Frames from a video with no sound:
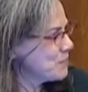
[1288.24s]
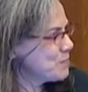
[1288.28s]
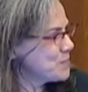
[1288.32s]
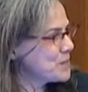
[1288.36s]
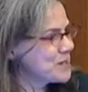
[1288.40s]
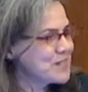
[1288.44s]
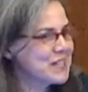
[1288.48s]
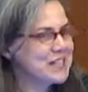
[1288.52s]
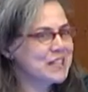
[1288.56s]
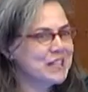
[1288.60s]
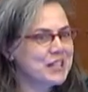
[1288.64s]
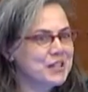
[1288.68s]

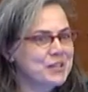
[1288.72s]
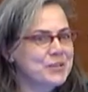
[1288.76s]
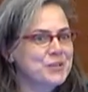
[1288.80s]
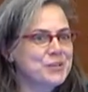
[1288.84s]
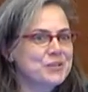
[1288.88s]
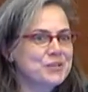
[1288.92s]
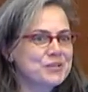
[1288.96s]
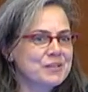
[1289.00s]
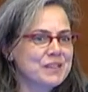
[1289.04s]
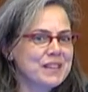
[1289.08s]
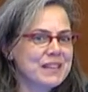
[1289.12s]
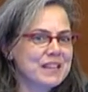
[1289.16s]
but
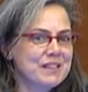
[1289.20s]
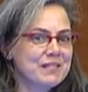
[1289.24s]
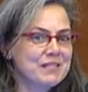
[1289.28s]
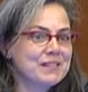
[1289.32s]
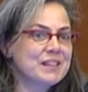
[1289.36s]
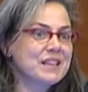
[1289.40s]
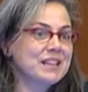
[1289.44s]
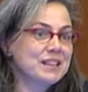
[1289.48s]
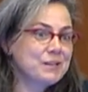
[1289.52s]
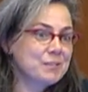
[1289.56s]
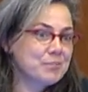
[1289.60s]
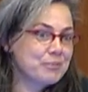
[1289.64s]
include
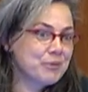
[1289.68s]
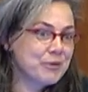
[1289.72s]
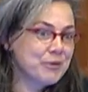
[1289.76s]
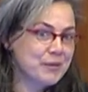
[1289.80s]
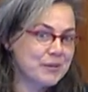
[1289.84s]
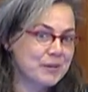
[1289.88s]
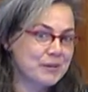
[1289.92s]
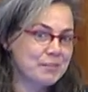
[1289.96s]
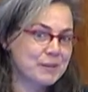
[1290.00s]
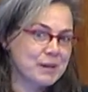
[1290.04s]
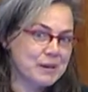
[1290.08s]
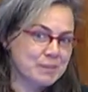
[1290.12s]
even in the
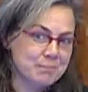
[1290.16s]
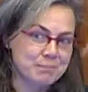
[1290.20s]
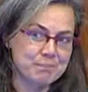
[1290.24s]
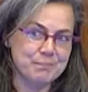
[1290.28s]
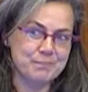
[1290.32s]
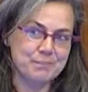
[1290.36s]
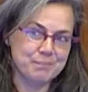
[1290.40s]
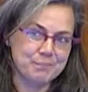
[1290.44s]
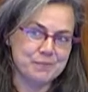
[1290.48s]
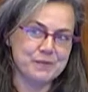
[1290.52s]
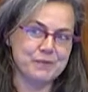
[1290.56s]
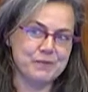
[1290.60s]
programming
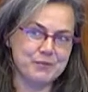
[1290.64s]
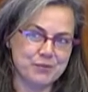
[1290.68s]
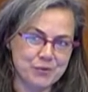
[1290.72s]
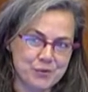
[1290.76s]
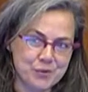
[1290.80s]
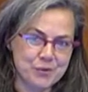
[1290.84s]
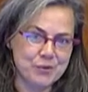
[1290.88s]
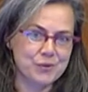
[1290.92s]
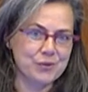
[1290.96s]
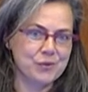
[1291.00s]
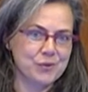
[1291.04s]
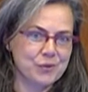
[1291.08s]

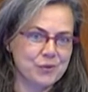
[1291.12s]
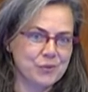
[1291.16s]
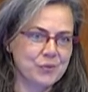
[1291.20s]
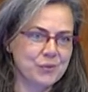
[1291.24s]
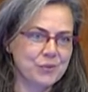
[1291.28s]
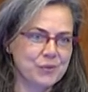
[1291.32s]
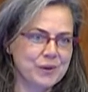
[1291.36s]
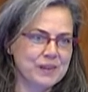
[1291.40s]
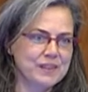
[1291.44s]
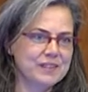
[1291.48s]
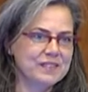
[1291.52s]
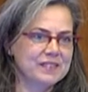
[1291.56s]
before
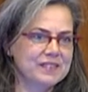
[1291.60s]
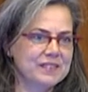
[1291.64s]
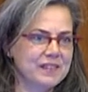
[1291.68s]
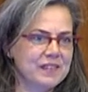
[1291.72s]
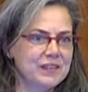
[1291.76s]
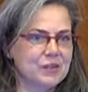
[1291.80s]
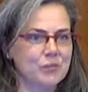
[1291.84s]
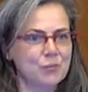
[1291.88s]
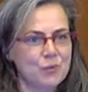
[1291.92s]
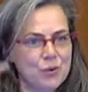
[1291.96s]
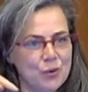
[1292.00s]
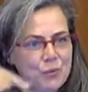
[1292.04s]
we
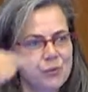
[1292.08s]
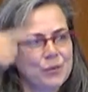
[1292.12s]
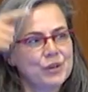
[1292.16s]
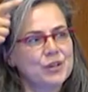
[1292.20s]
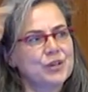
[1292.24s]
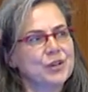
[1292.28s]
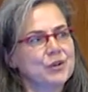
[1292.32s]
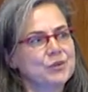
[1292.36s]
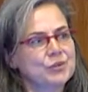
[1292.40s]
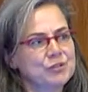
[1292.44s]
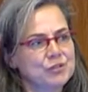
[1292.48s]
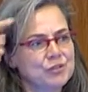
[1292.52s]
decided what we're
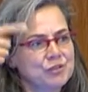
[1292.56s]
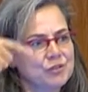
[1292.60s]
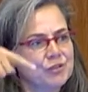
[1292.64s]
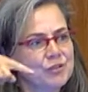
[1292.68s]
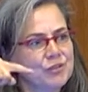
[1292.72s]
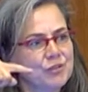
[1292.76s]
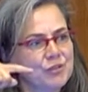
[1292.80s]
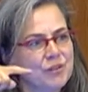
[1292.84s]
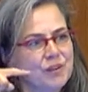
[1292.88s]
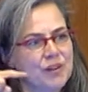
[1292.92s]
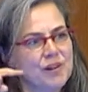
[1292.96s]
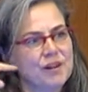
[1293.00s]
going to
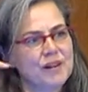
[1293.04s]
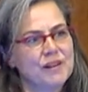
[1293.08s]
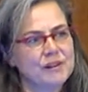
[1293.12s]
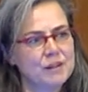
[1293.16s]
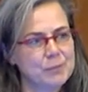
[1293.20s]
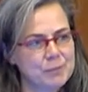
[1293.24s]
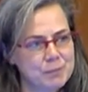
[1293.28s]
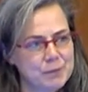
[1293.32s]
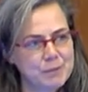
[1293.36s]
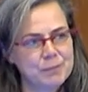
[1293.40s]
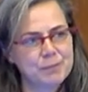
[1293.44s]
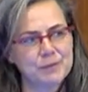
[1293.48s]
do,
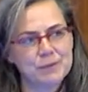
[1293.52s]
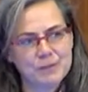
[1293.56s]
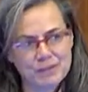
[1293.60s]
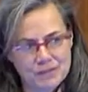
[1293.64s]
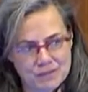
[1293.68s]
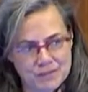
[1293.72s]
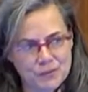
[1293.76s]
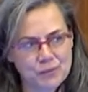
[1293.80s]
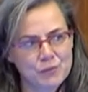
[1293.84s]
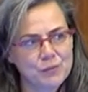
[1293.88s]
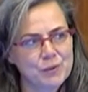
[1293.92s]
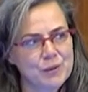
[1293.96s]
the people
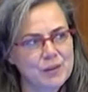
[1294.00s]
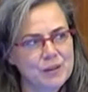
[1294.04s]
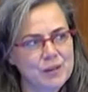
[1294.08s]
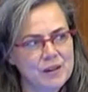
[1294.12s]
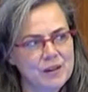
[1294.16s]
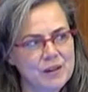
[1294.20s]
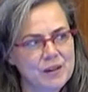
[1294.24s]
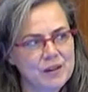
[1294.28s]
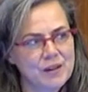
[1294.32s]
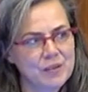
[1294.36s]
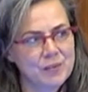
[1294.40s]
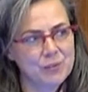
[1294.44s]
we
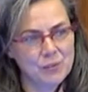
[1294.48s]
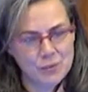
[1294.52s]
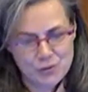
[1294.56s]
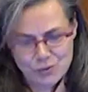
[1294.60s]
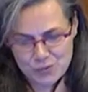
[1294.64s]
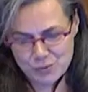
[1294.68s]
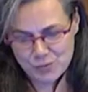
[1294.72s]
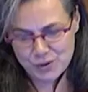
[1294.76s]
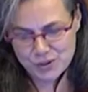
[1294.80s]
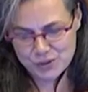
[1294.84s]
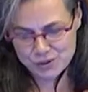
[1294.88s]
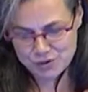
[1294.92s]
uh,
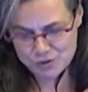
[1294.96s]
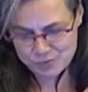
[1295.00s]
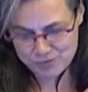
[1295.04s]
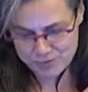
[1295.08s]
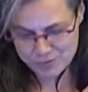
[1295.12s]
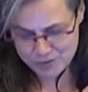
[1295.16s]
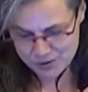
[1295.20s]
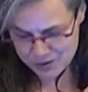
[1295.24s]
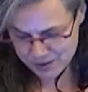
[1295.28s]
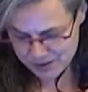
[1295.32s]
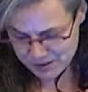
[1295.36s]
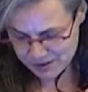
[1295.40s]
uh, want to
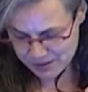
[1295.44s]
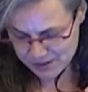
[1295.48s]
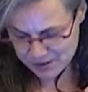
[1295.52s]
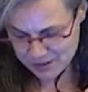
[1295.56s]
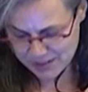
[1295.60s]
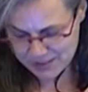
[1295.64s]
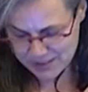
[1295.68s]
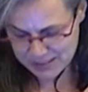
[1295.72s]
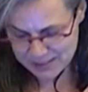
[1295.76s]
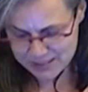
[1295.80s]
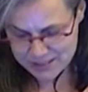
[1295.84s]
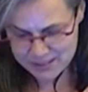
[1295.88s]
uh,
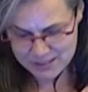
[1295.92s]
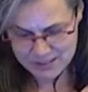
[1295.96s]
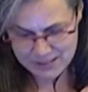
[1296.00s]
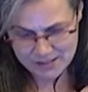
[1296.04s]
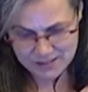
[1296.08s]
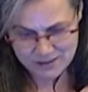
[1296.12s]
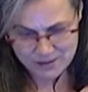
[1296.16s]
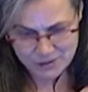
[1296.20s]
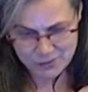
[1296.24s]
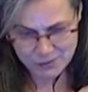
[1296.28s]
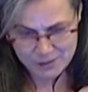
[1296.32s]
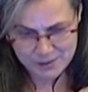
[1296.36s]
connect uh,
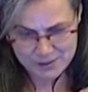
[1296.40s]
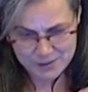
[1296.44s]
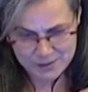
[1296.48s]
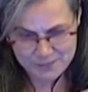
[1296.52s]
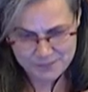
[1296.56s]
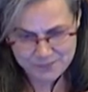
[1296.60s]
with.